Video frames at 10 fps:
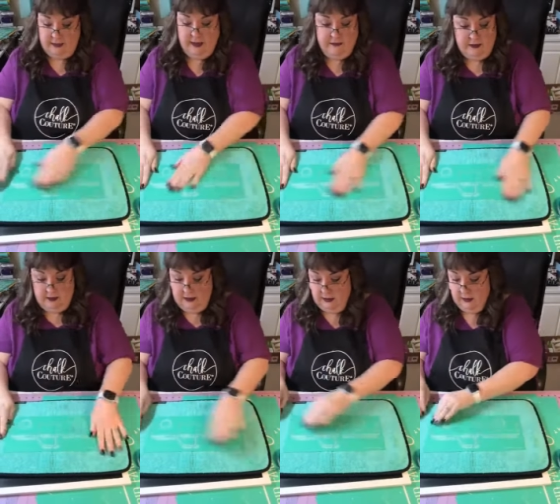
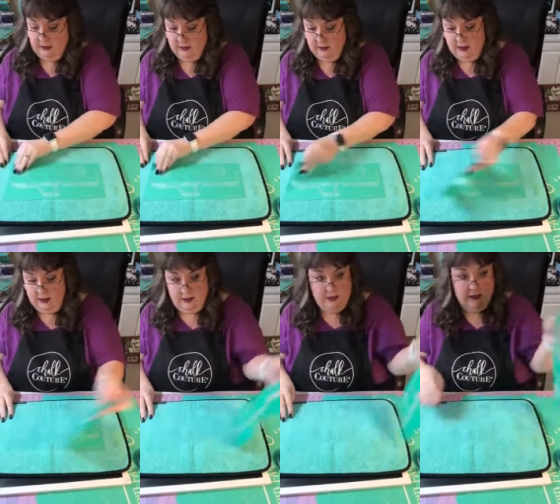definitely
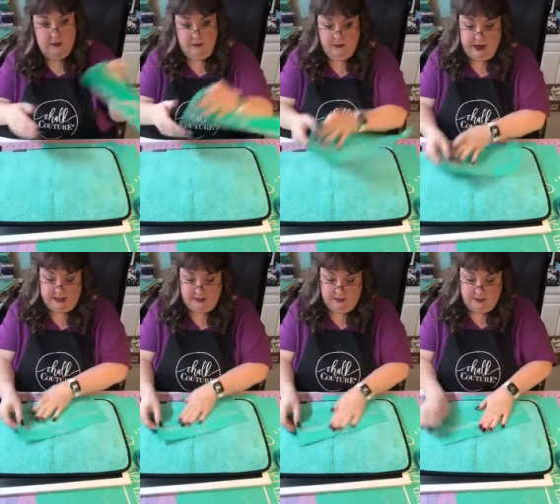
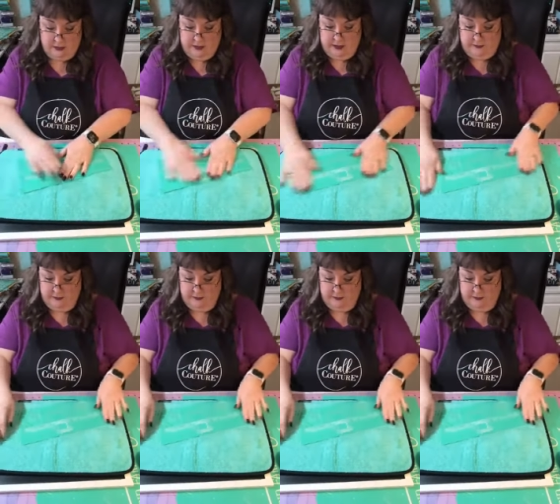wax in between.